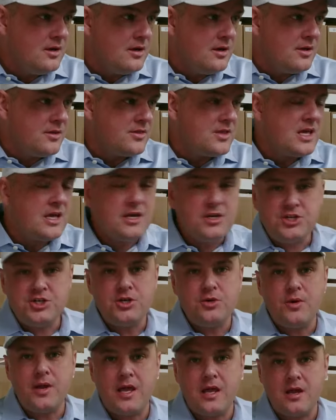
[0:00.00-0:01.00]
The
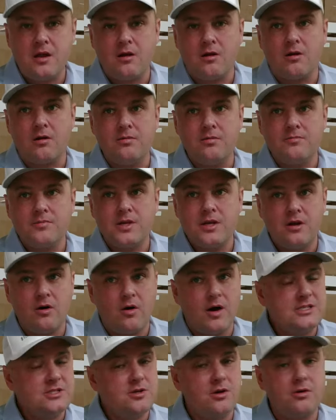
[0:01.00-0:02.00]
issue here,
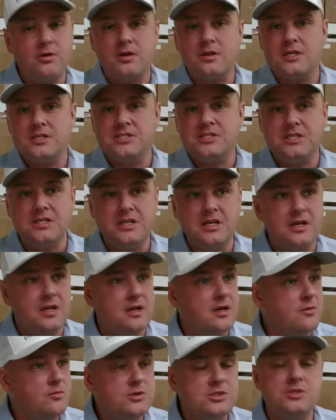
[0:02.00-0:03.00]
I started listing it and
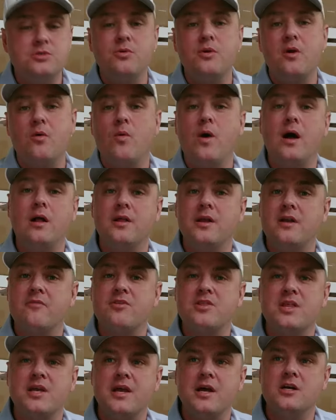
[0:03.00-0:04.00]
it was doing well and
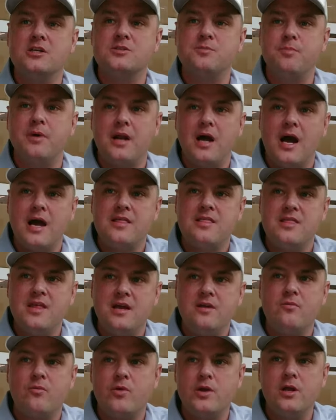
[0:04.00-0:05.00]
everything else, but I
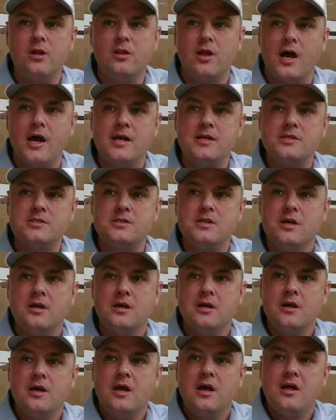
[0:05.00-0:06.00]
then realized
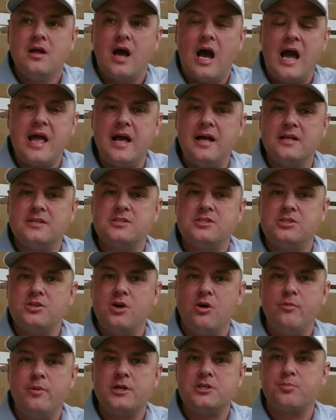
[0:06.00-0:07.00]
I had so
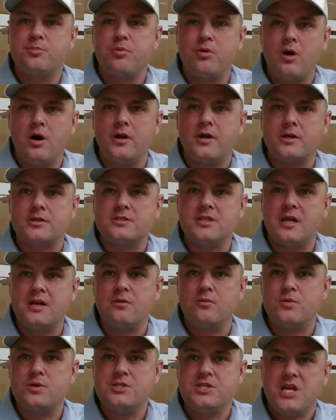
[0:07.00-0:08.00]
much product that it
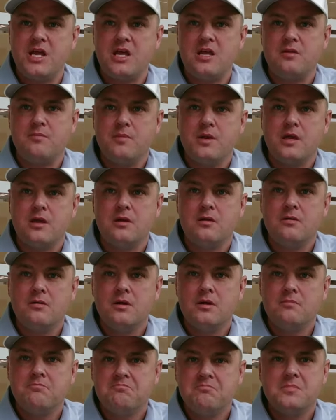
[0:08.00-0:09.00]
would take me
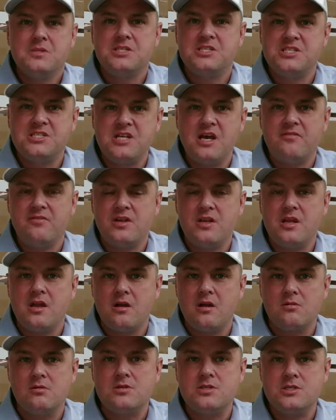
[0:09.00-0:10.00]
7
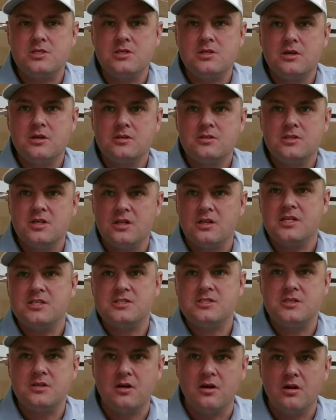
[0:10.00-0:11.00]
years to
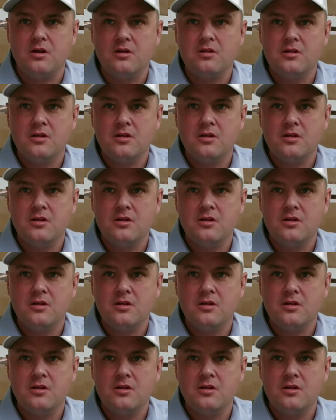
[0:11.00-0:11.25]
list it all.